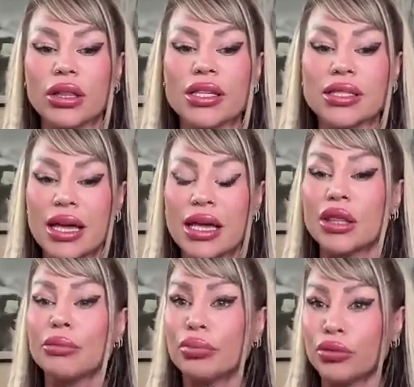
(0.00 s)
let's say,
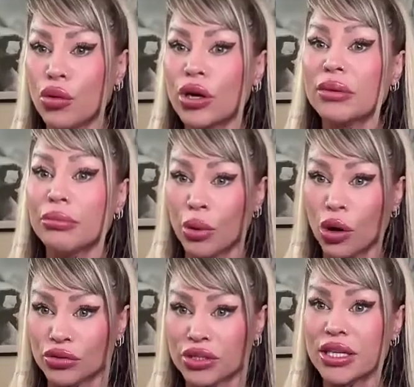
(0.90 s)
the broken
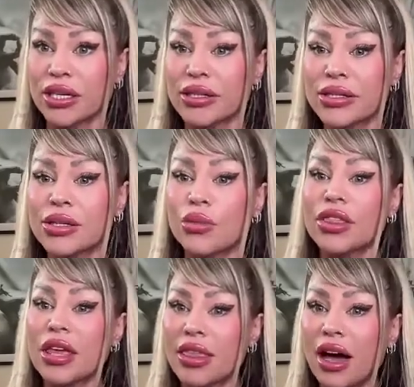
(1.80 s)
bond is
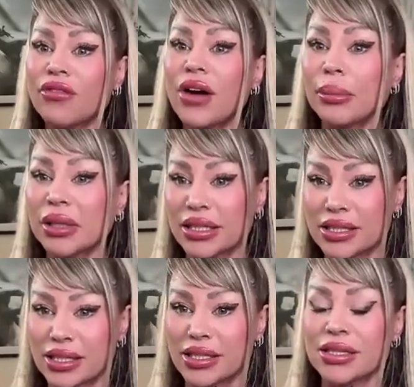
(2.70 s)
within that family
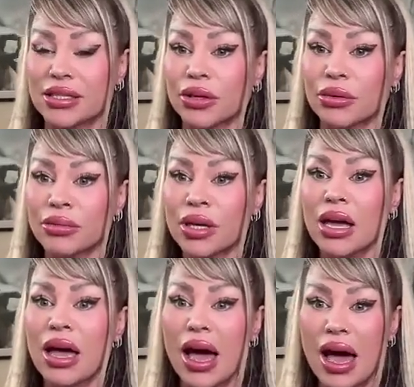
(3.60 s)
system
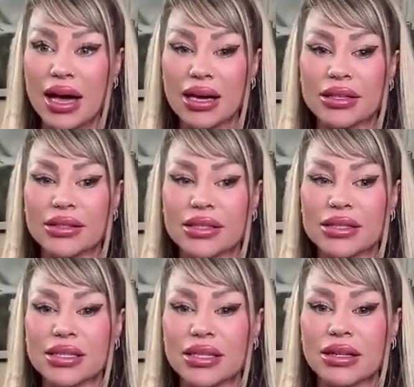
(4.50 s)

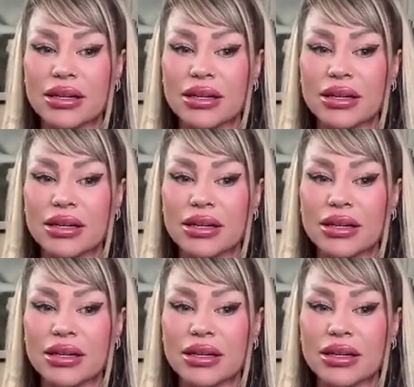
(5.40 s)
and